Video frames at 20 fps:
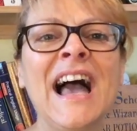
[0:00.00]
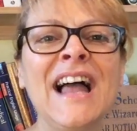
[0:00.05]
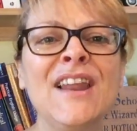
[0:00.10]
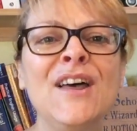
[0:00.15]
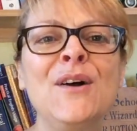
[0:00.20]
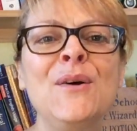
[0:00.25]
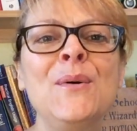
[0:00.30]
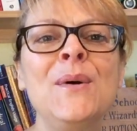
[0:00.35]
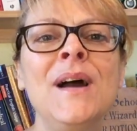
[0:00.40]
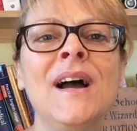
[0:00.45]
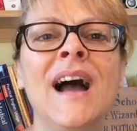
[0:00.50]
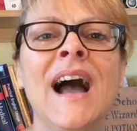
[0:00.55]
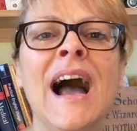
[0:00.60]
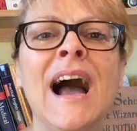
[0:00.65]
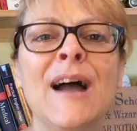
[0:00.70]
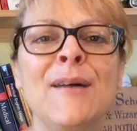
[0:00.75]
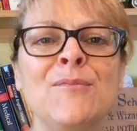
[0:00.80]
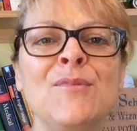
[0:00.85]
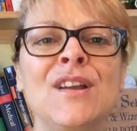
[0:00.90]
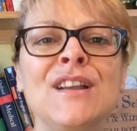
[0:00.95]
Hello,
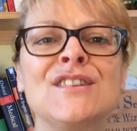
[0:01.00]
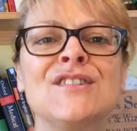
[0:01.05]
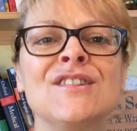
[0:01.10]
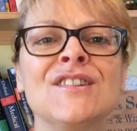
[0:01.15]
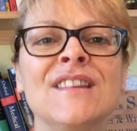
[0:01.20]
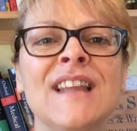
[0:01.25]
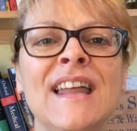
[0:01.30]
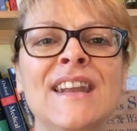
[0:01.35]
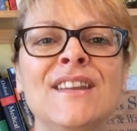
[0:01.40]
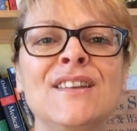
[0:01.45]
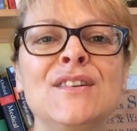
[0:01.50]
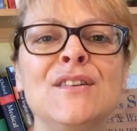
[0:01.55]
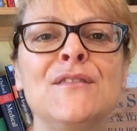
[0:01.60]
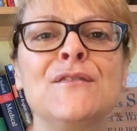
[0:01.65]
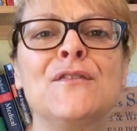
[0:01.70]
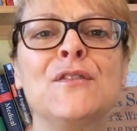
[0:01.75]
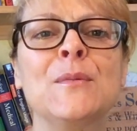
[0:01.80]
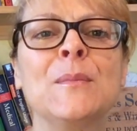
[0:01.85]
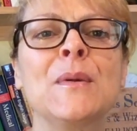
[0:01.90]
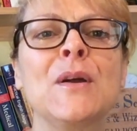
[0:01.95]
I'm Rachel Leonard
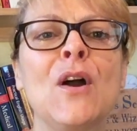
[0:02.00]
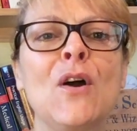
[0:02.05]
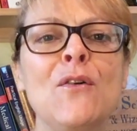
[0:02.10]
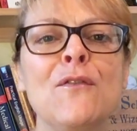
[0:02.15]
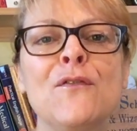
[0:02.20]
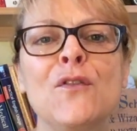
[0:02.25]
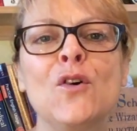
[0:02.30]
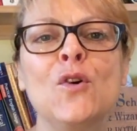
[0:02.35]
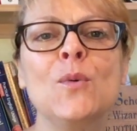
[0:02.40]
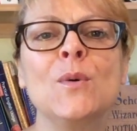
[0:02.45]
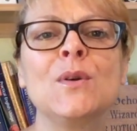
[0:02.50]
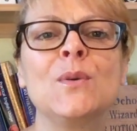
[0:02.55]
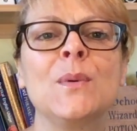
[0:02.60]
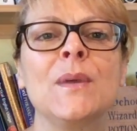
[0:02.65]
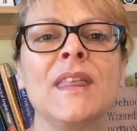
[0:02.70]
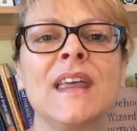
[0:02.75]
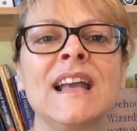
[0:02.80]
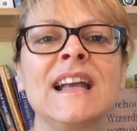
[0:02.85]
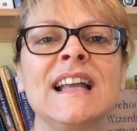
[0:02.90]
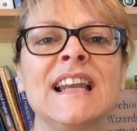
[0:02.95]
from Go Forward
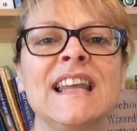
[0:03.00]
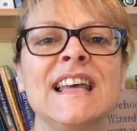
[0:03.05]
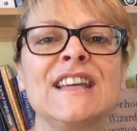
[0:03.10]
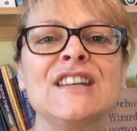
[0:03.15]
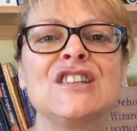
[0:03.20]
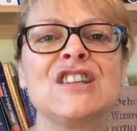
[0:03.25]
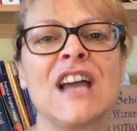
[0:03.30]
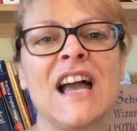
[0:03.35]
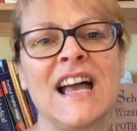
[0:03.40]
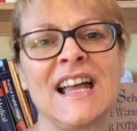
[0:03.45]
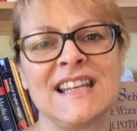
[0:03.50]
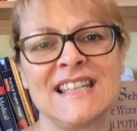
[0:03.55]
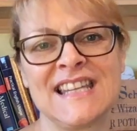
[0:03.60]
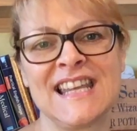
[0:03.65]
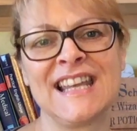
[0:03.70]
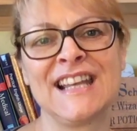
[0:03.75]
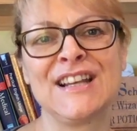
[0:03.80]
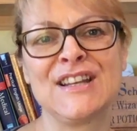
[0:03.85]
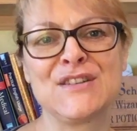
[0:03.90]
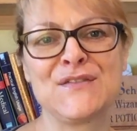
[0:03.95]
with English and
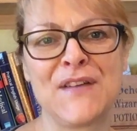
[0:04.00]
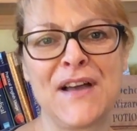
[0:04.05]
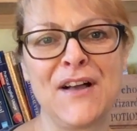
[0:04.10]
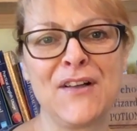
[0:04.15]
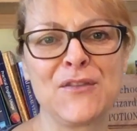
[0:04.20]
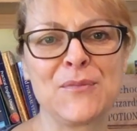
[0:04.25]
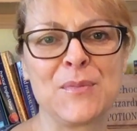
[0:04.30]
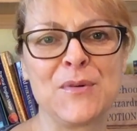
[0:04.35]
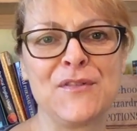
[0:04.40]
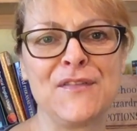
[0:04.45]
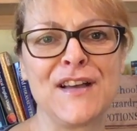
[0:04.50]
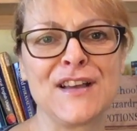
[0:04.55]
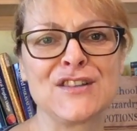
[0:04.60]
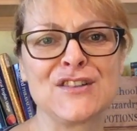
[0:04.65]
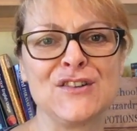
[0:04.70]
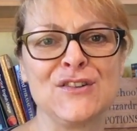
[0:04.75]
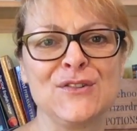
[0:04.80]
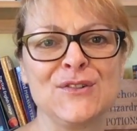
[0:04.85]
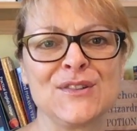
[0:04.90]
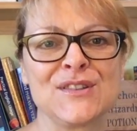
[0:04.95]
English for Health
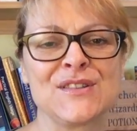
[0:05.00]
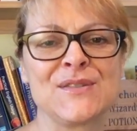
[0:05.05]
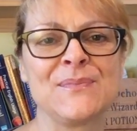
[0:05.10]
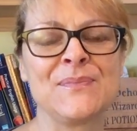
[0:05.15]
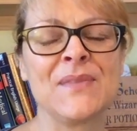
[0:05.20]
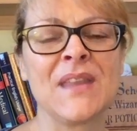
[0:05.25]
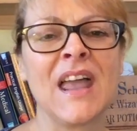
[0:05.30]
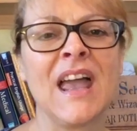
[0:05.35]
Professionals.